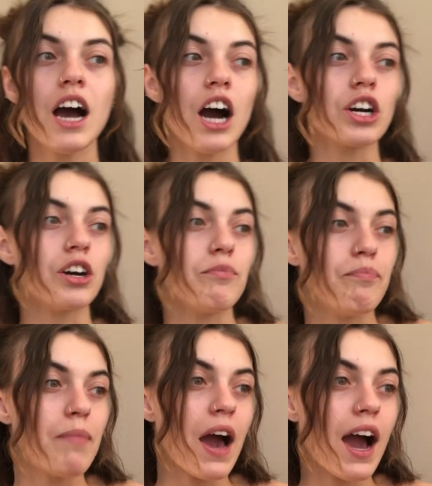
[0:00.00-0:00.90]
a
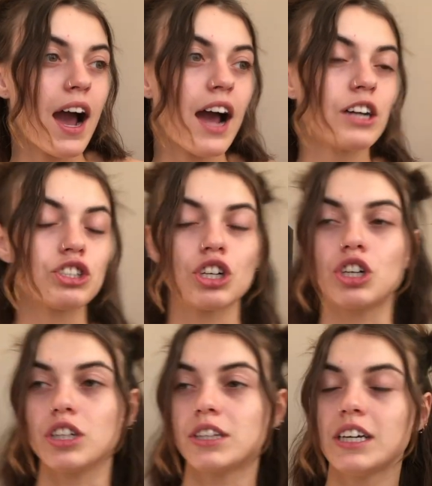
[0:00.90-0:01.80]
good match, a
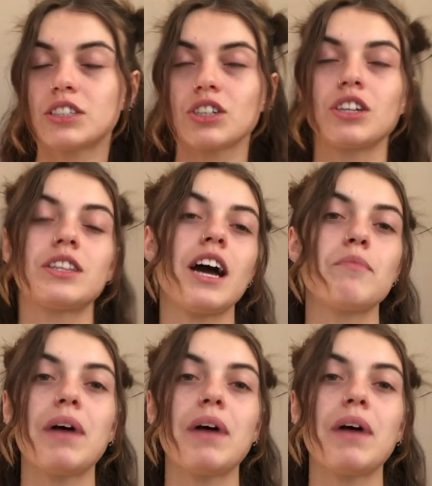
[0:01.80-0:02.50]
good this, a good that.